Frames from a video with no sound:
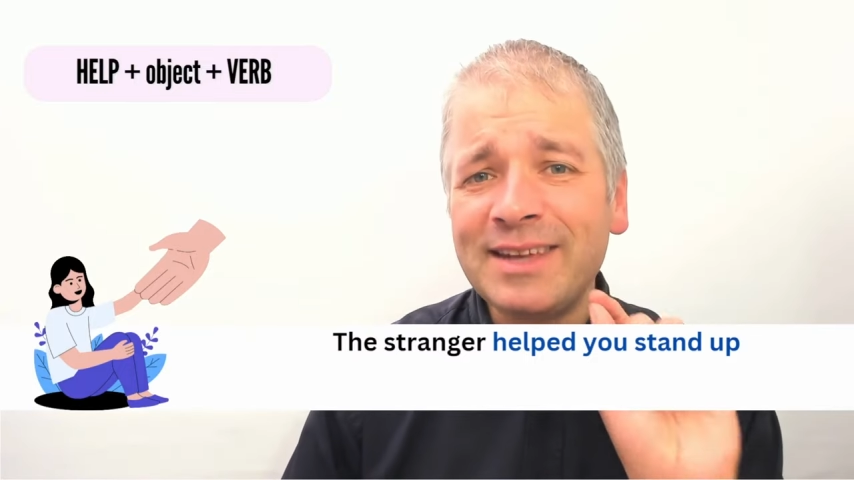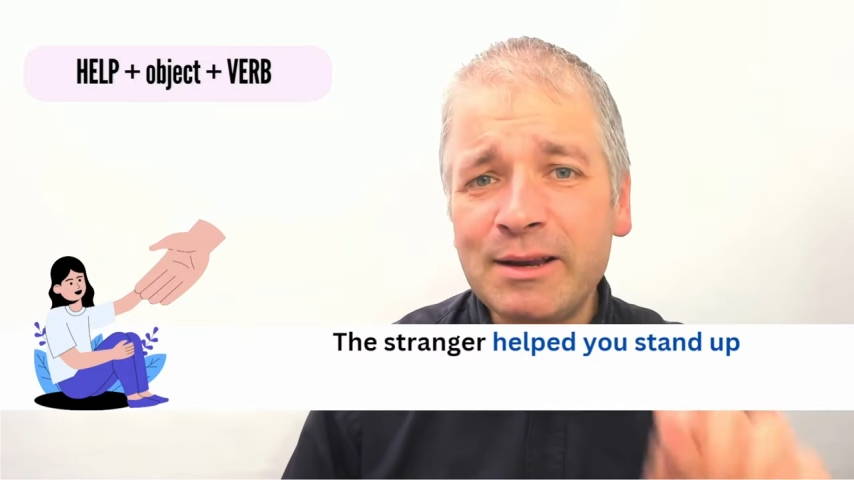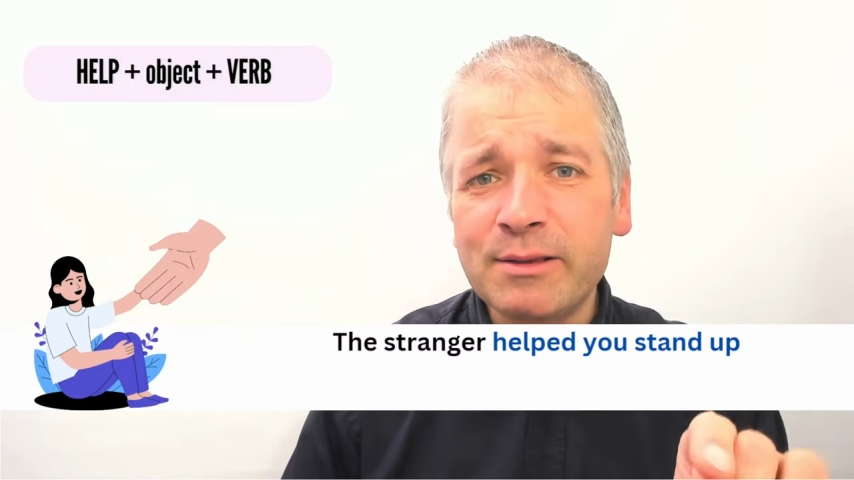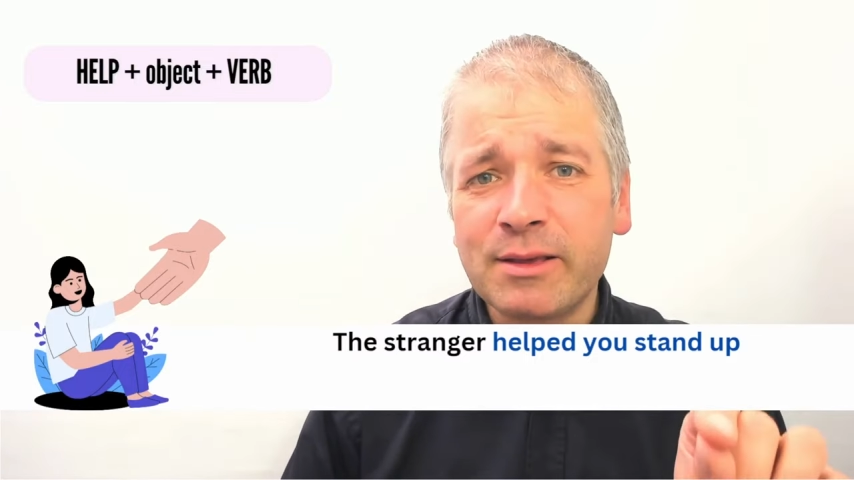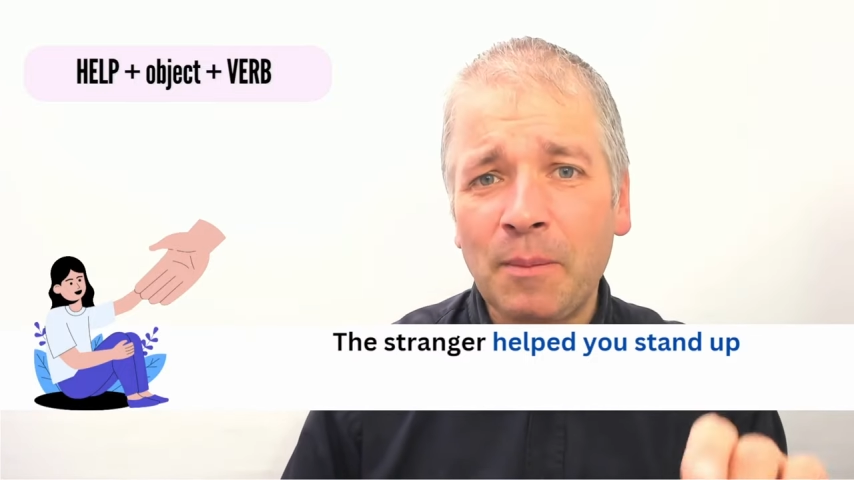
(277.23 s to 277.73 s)

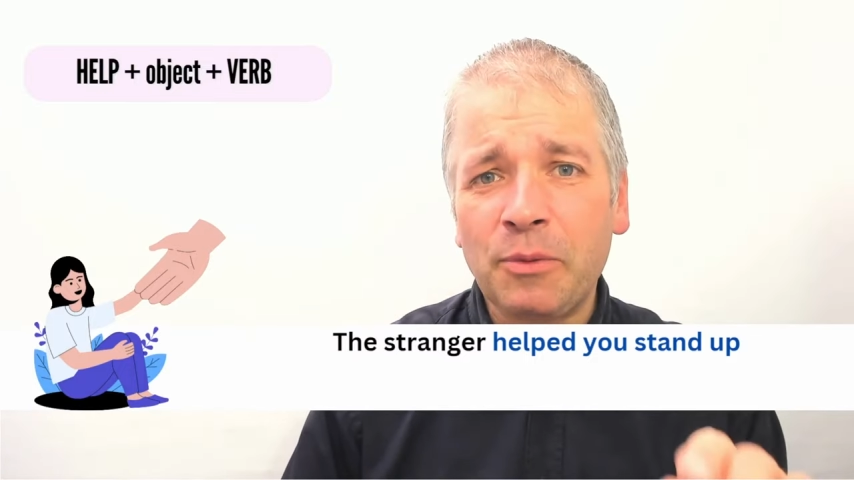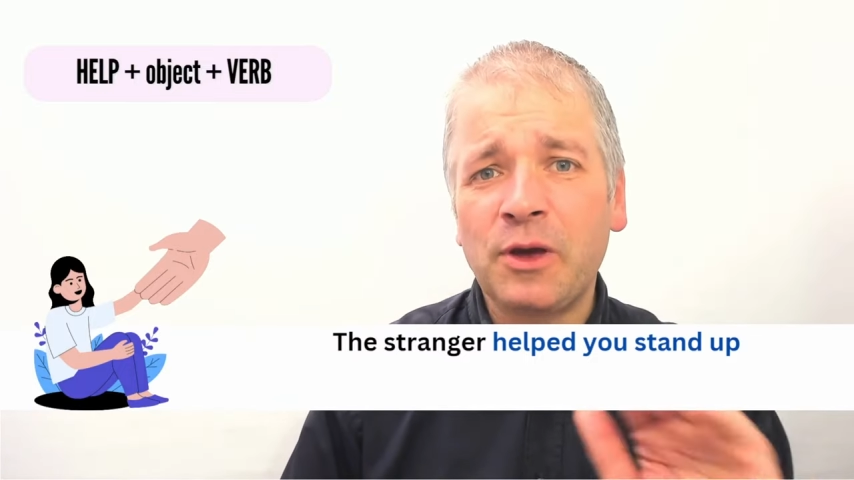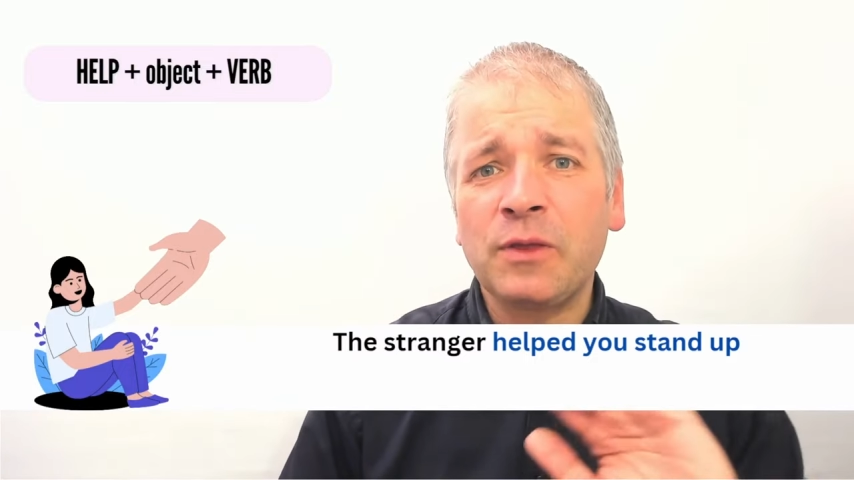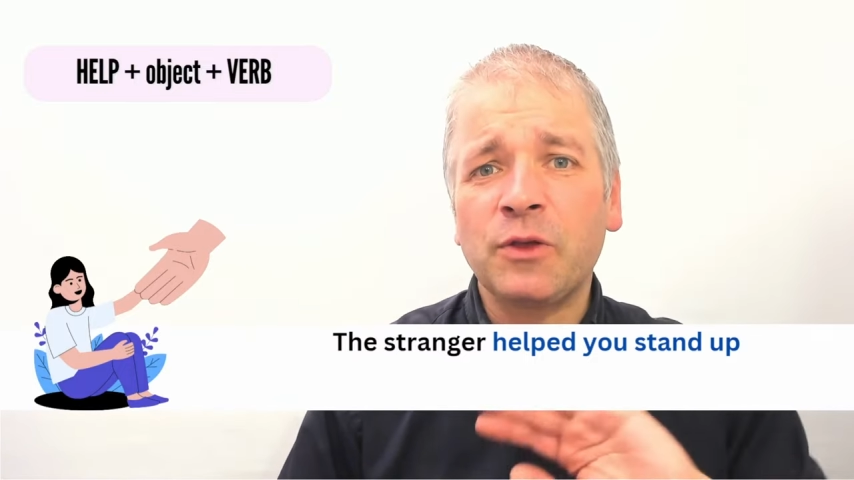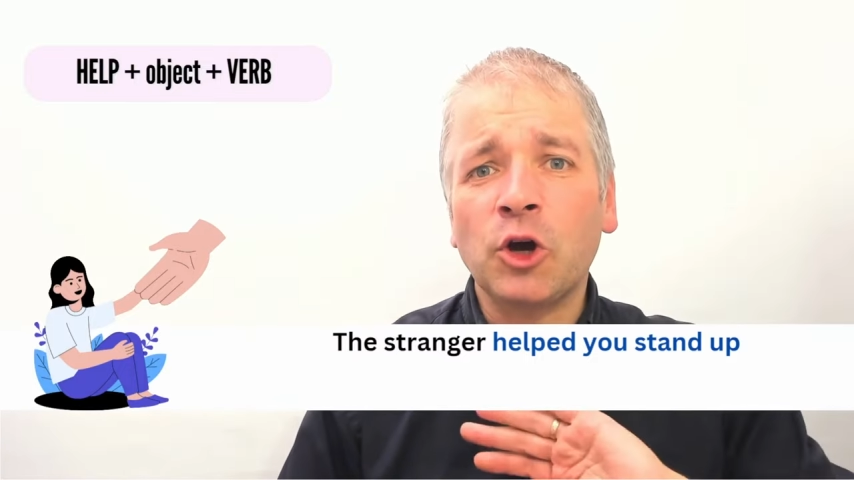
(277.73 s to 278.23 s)
did
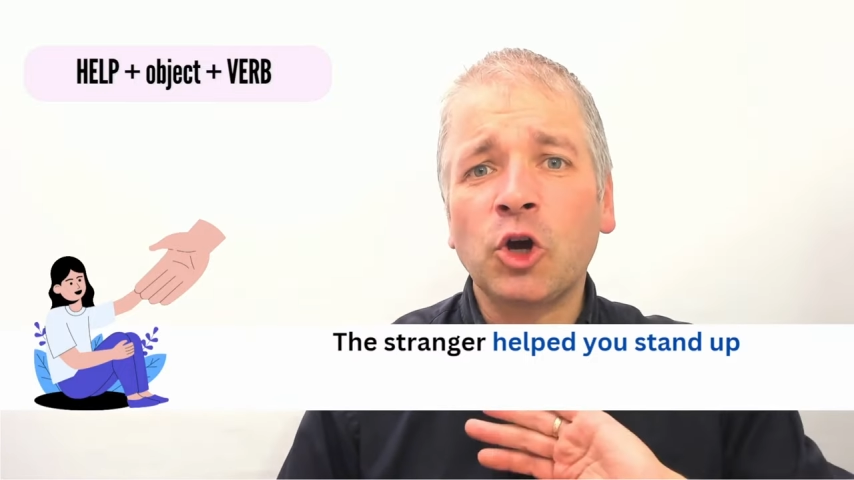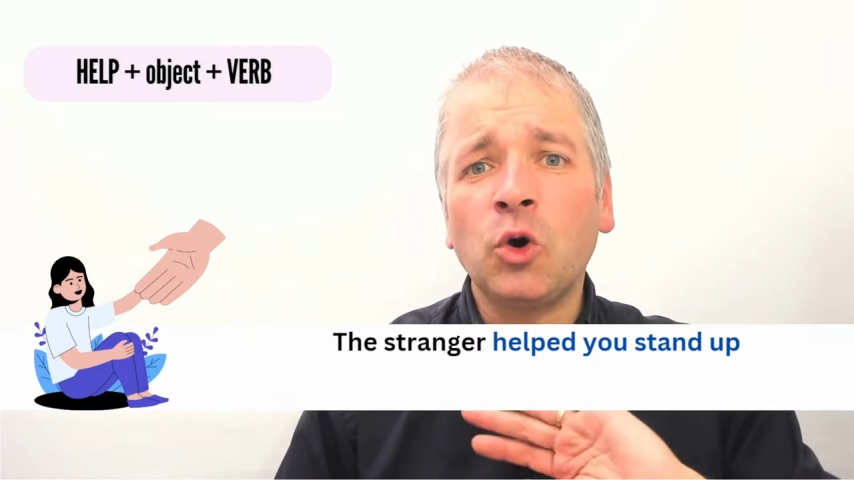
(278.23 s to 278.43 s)
something that